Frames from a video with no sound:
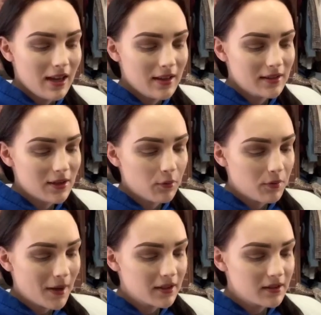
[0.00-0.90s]
And so for
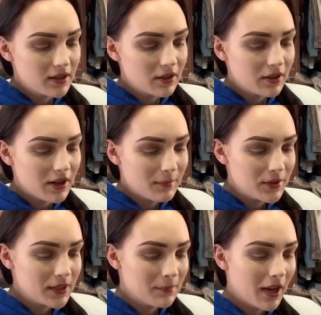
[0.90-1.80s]
my concealer, I'm
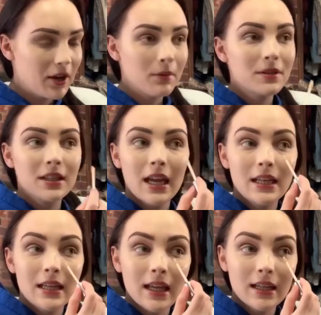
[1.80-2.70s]
using my Urban Decay
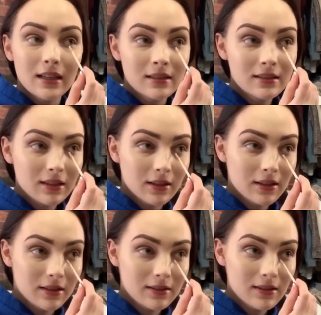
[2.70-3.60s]
Naked
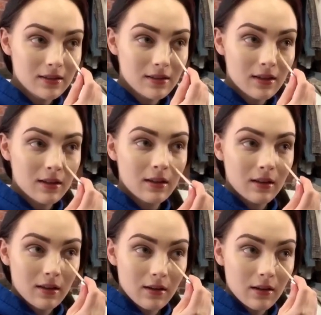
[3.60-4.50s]
Concealer. This is
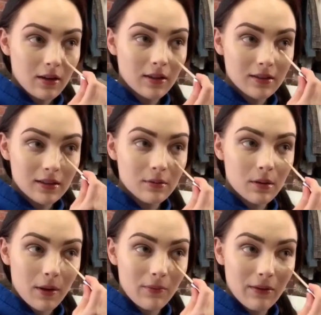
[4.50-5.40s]
honestly one
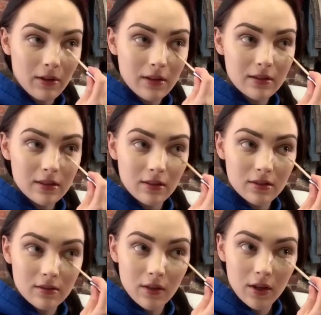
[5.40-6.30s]
of my favorite
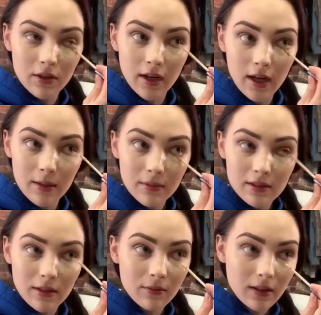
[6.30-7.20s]
concealers of all time
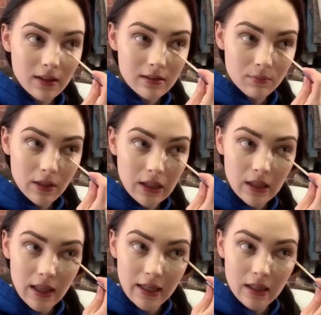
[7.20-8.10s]
because I feel like it's really
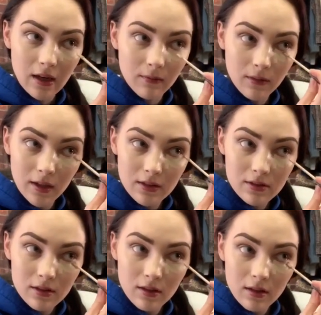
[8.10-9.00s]
light coverage,